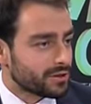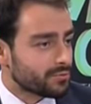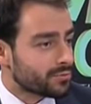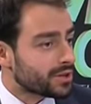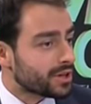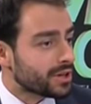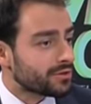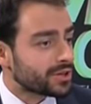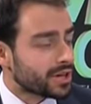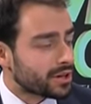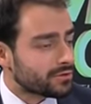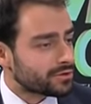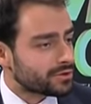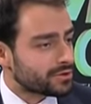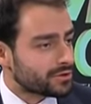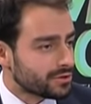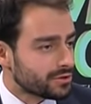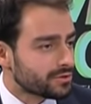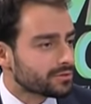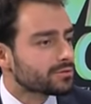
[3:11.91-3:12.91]
We're now down to
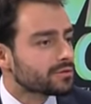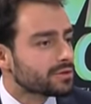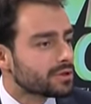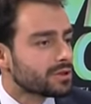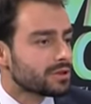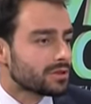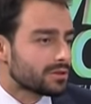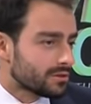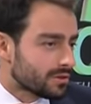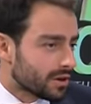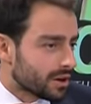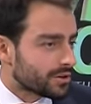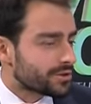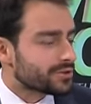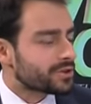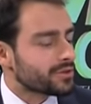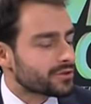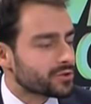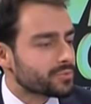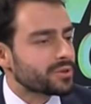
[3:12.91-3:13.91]
2,
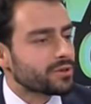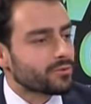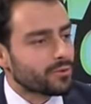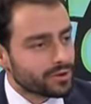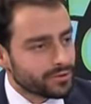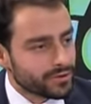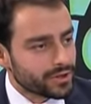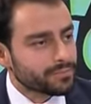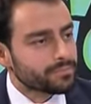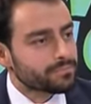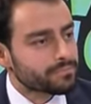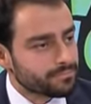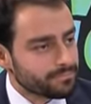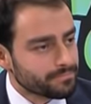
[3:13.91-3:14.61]
ourselves being one of them.